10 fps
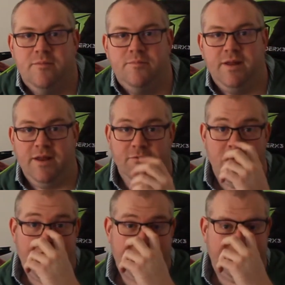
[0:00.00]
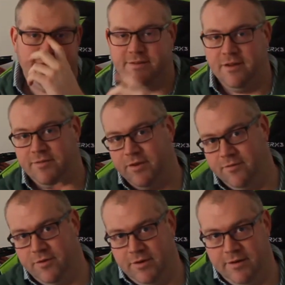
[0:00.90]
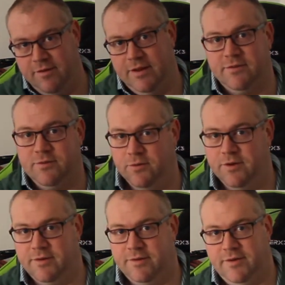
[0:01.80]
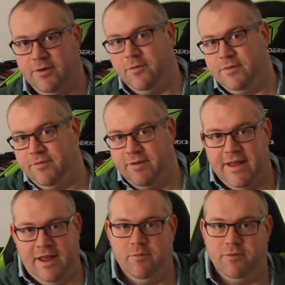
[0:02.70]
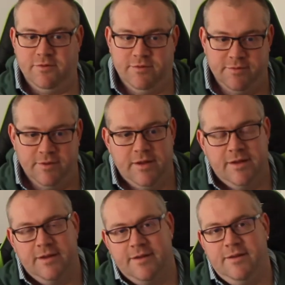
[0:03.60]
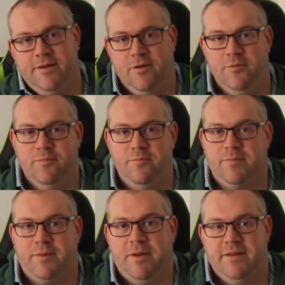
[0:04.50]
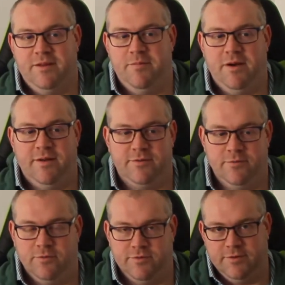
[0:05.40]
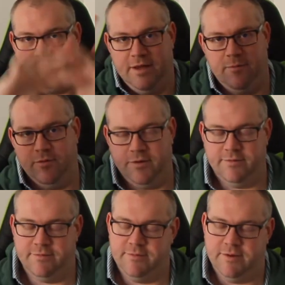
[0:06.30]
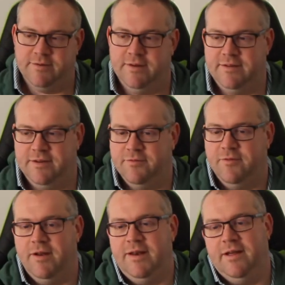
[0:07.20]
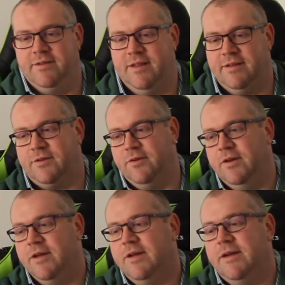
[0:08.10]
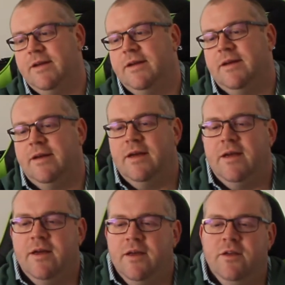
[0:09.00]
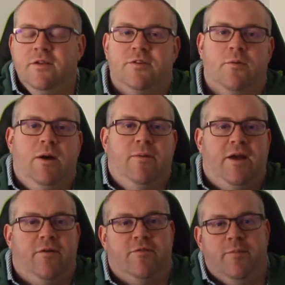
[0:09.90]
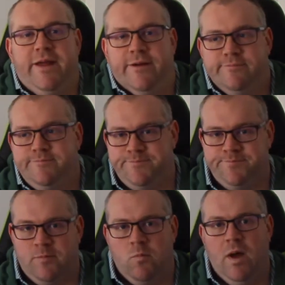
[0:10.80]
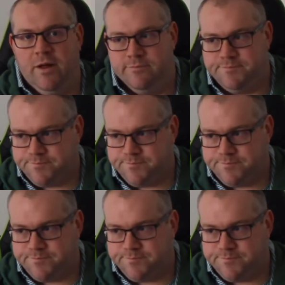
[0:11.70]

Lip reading: plenty of racks and stuff, so I've got everything sorted, all different cables and PC parts are all sort of labelled and nice and easy to find now, so that's good. So where are we going from here? Well,